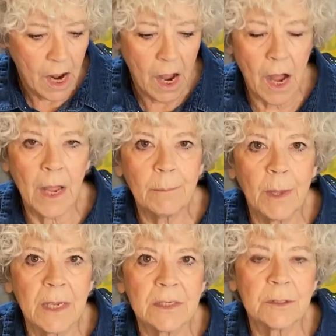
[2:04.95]
I
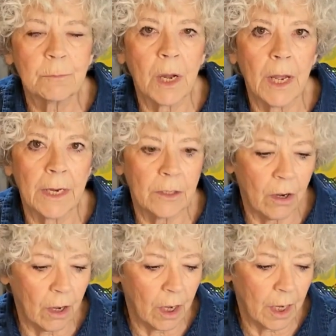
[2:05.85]
base mine
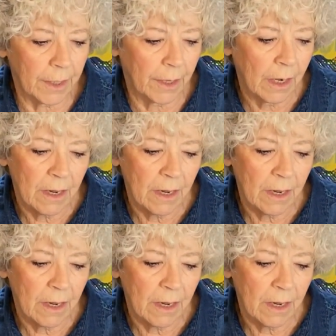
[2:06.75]
on